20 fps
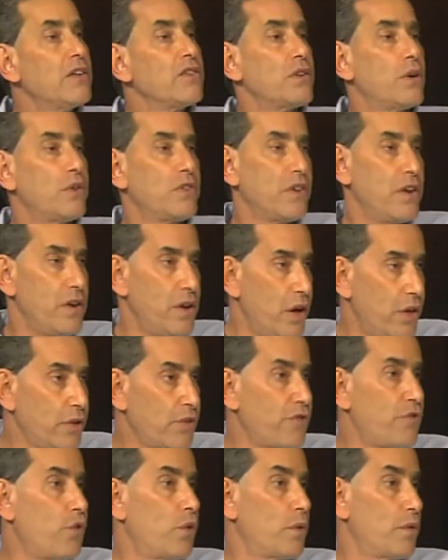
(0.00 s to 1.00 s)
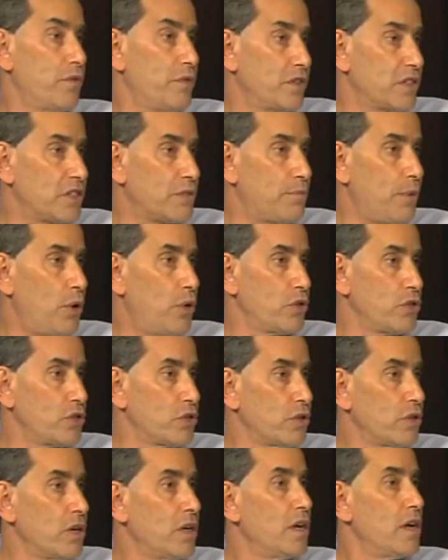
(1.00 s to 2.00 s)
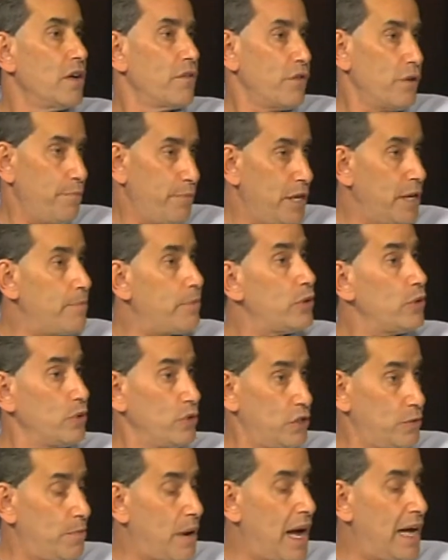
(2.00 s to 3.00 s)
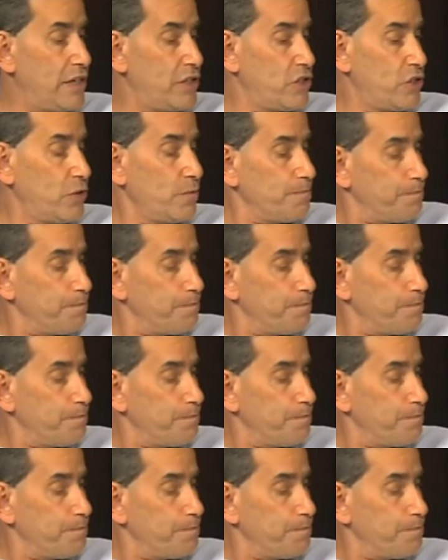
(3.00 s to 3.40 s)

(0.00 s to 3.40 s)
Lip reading: So it's another form of exposure for people who sponsor.